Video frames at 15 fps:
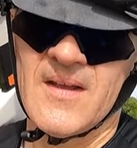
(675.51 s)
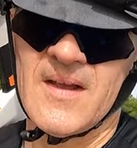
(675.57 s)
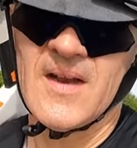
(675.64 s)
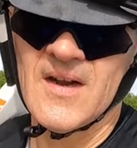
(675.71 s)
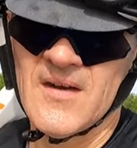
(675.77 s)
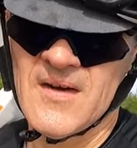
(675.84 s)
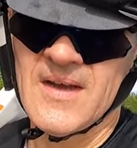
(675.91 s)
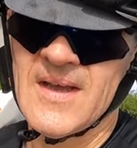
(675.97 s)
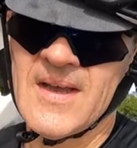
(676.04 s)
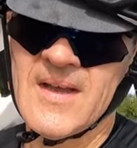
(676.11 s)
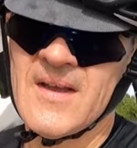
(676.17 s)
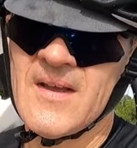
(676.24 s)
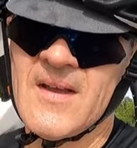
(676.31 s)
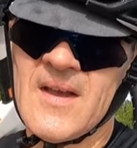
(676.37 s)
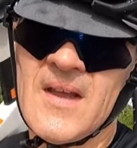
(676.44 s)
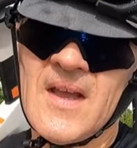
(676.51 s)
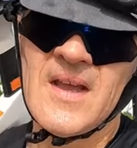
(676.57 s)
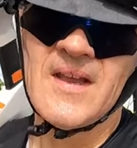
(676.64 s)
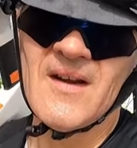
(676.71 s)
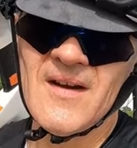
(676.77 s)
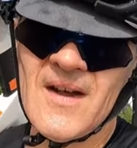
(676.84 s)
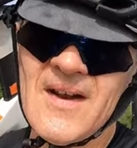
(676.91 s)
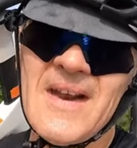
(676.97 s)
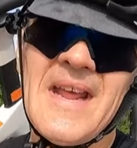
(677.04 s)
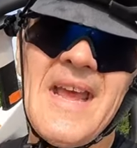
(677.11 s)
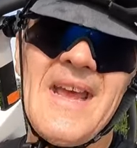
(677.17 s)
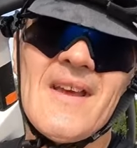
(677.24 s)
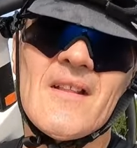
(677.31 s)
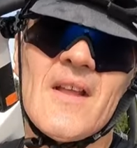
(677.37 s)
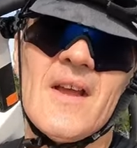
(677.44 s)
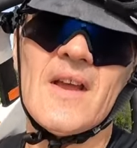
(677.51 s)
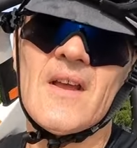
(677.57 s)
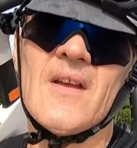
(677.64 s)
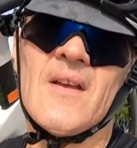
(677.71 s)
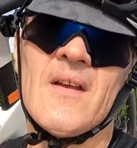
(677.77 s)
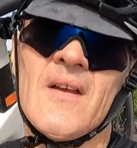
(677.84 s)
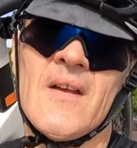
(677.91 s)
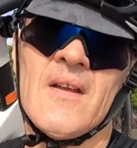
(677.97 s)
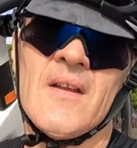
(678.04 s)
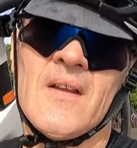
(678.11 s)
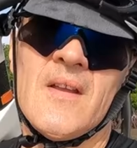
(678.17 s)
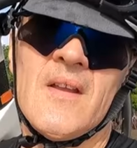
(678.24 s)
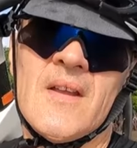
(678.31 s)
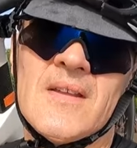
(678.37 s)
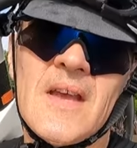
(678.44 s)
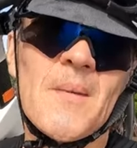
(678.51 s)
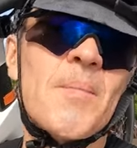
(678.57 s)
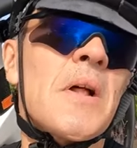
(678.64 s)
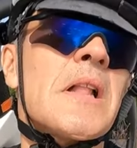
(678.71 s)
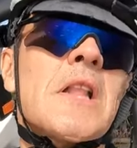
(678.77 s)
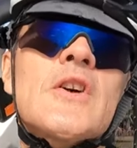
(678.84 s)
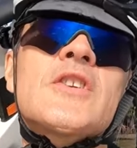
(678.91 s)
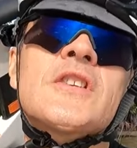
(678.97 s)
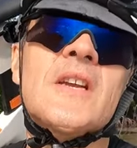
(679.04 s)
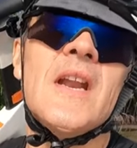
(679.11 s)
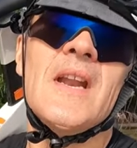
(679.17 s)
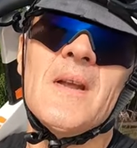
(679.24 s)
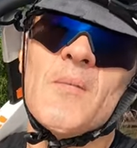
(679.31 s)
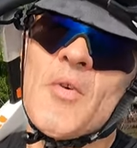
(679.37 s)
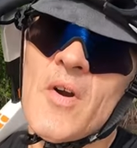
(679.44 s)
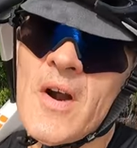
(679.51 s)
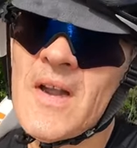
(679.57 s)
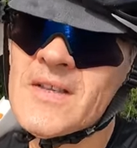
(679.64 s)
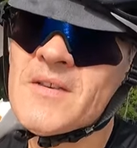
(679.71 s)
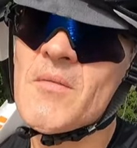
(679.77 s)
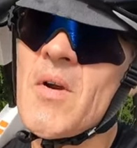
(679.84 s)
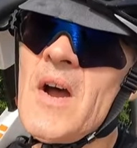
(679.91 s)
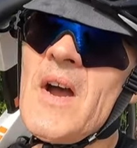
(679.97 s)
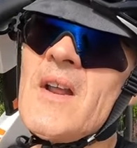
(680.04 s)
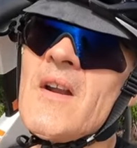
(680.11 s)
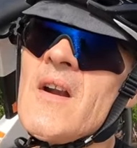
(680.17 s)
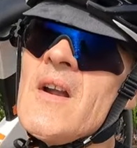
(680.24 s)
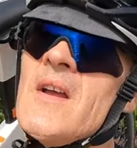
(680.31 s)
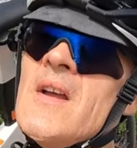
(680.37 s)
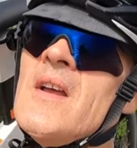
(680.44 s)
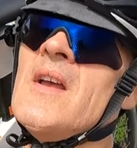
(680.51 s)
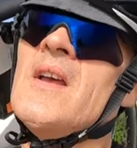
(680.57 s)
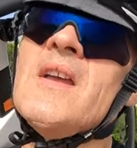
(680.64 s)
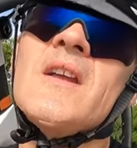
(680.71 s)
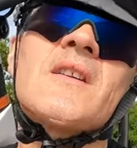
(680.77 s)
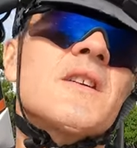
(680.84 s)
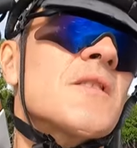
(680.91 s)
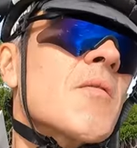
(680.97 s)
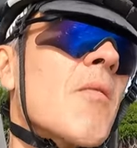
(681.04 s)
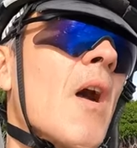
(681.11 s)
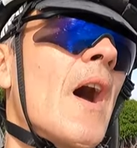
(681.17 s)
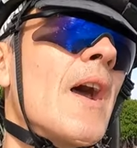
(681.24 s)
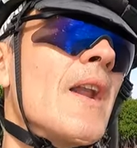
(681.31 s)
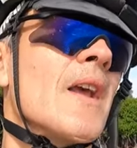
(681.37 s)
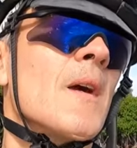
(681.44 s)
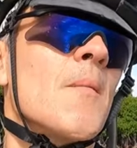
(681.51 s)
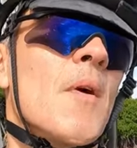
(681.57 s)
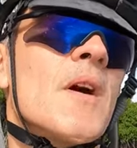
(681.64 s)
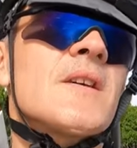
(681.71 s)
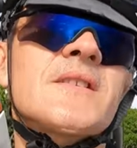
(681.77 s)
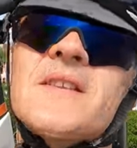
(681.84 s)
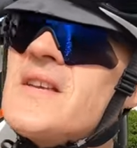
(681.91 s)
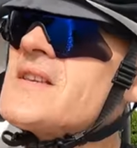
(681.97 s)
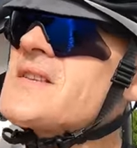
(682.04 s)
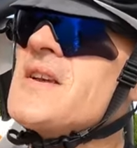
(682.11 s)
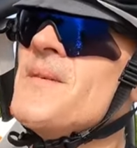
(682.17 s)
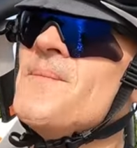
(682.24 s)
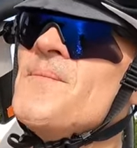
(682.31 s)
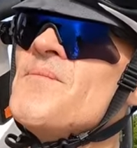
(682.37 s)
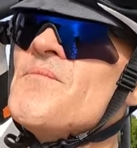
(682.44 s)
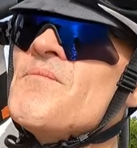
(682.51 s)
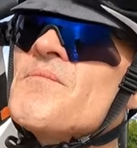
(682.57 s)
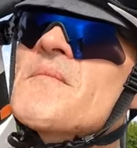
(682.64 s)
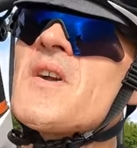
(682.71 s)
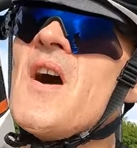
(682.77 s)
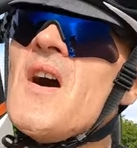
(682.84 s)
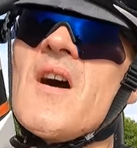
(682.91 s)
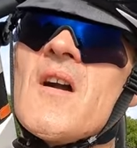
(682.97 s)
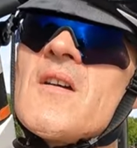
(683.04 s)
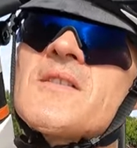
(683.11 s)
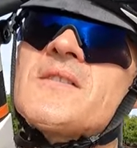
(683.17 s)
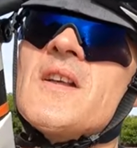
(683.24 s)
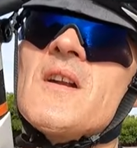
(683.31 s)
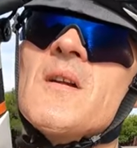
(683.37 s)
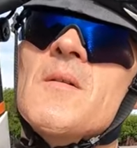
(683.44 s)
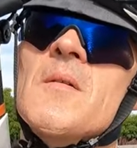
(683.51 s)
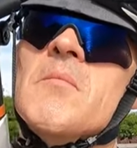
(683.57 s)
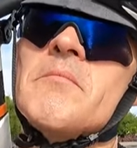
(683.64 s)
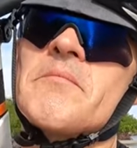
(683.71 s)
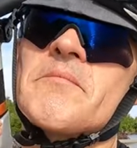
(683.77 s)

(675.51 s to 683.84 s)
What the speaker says: you know, you're not inhaling that pollution anymore as a rider. You're just riding amongst these cars that are